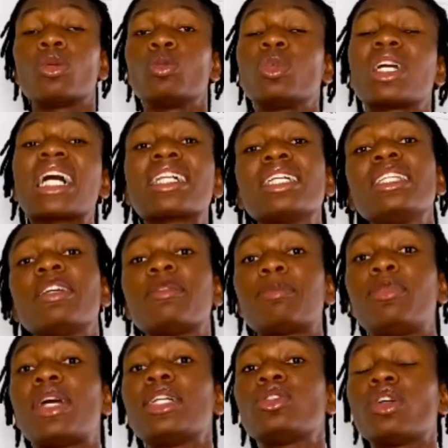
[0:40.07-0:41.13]
We calculate the
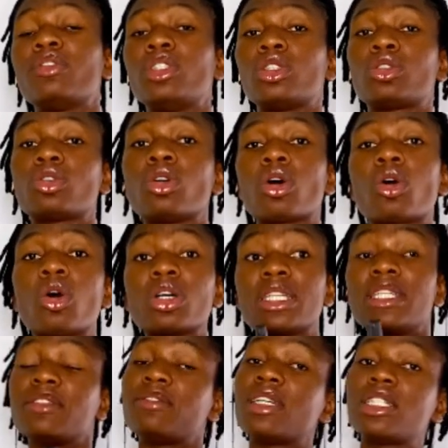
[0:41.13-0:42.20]
price of the stock or
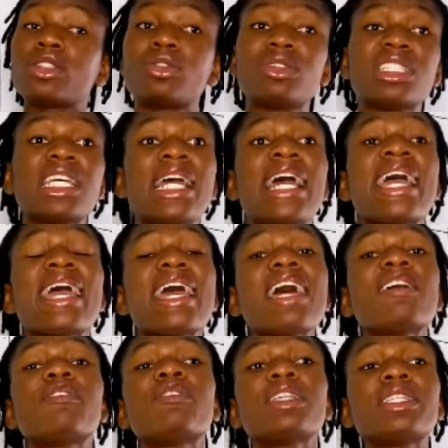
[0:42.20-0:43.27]
inventory
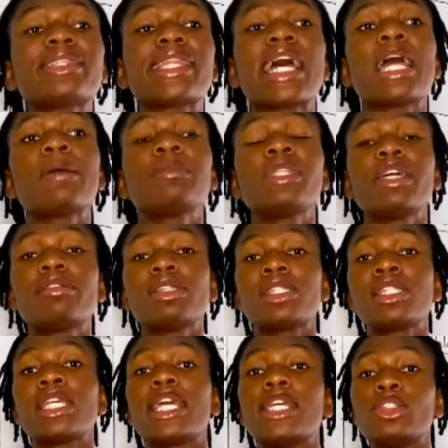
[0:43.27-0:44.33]
every time there
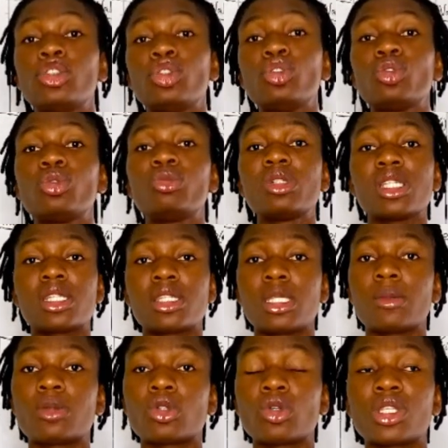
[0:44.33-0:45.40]
is a new
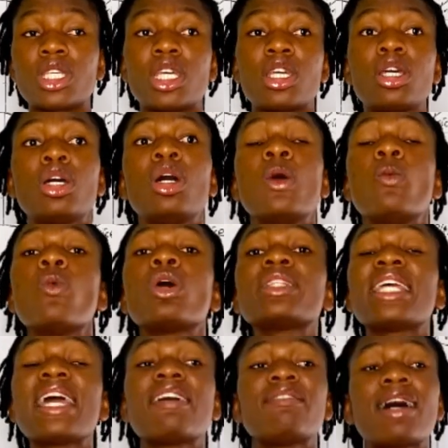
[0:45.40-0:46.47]
receipt. Okay,
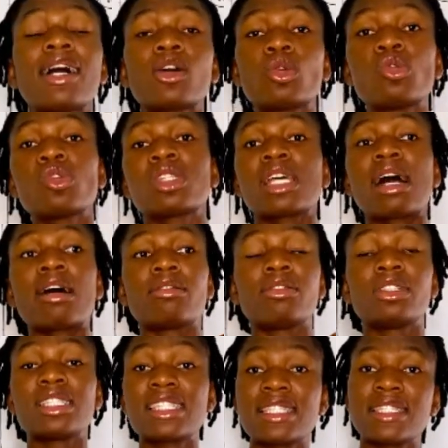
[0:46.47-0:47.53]
whenever goods are
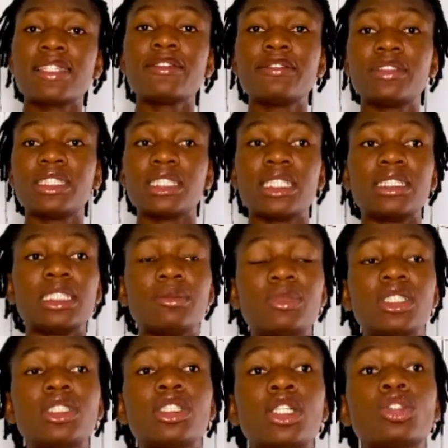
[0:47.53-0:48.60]
received in the
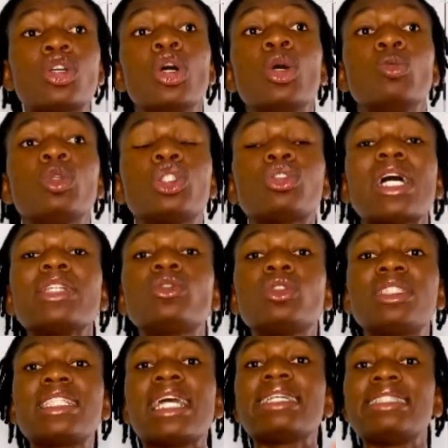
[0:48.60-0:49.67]
business, we try to
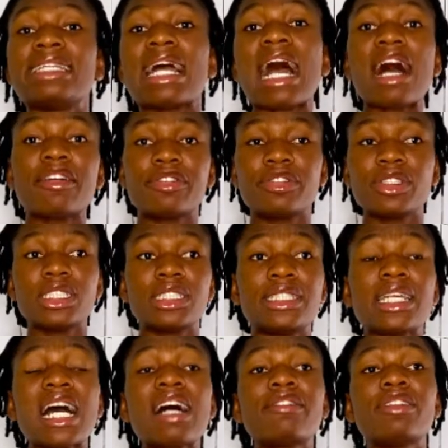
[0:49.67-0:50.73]
take the average. The
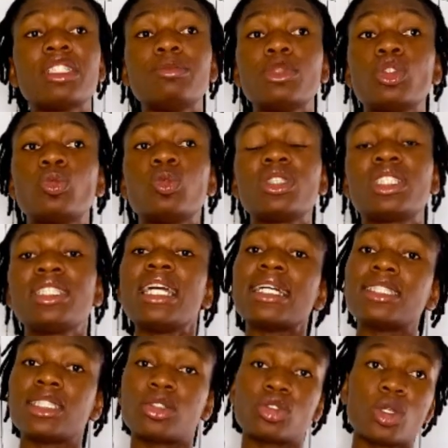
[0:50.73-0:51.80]
average means we get
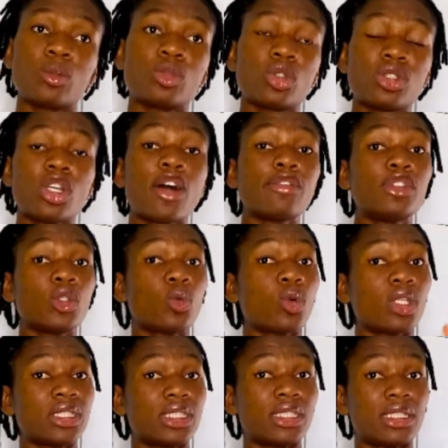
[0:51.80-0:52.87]
the sum total of the
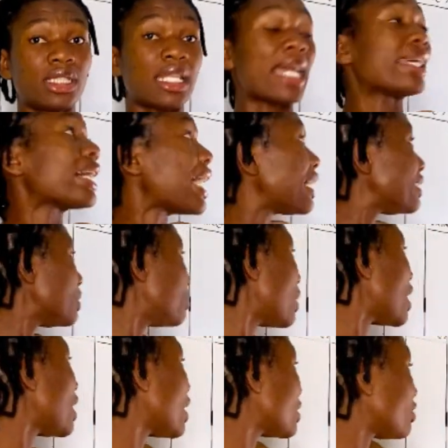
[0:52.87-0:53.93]
quantity, like at the
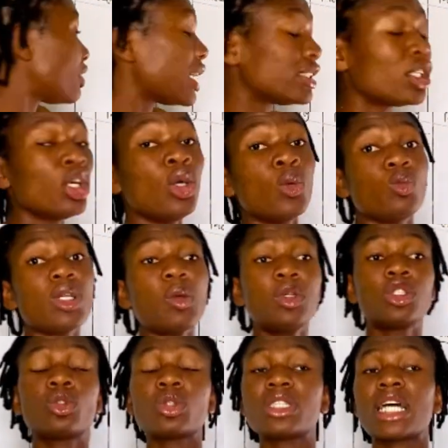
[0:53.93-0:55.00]
balance, right, where we
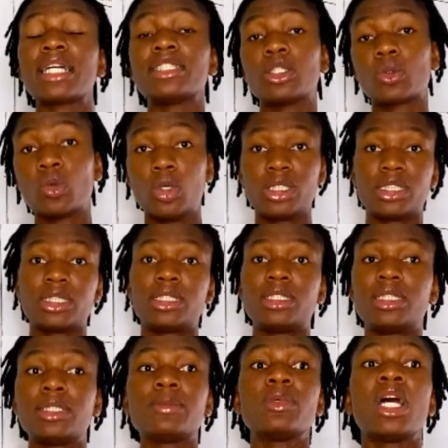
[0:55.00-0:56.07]
total the
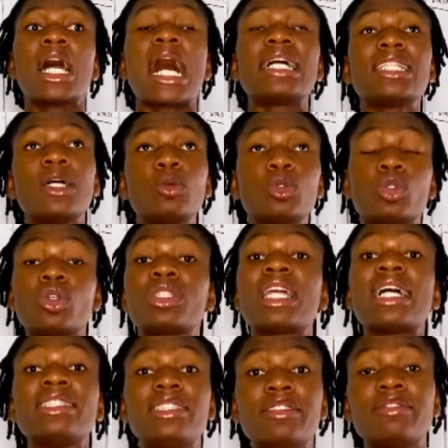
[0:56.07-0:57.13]
quantity and then we
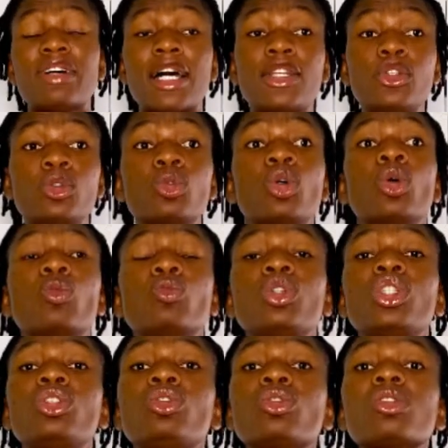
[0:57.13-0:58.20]
total the value. We
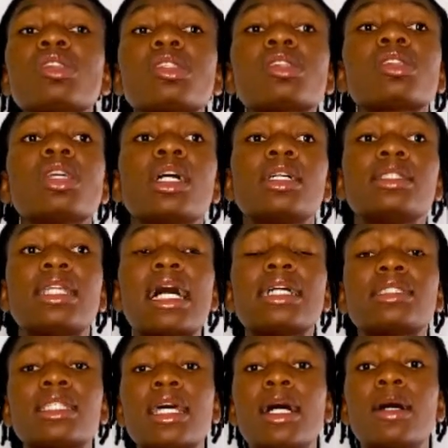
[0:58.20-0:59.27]
use that
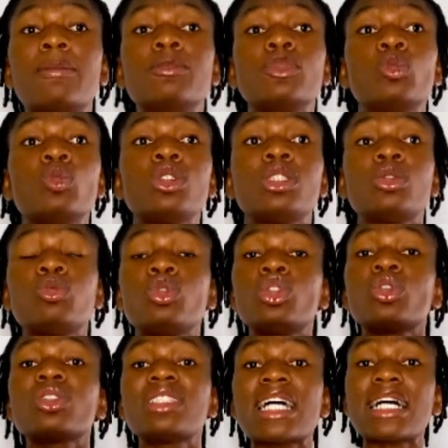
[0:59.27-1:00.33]
we
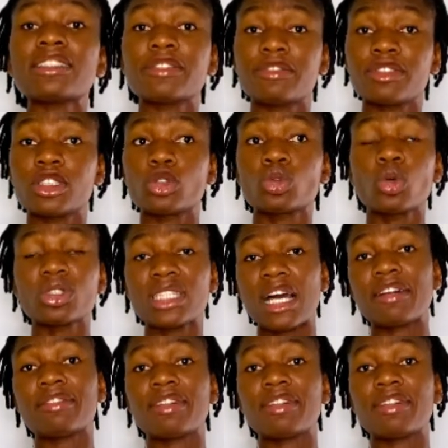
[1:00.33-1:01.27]
use that total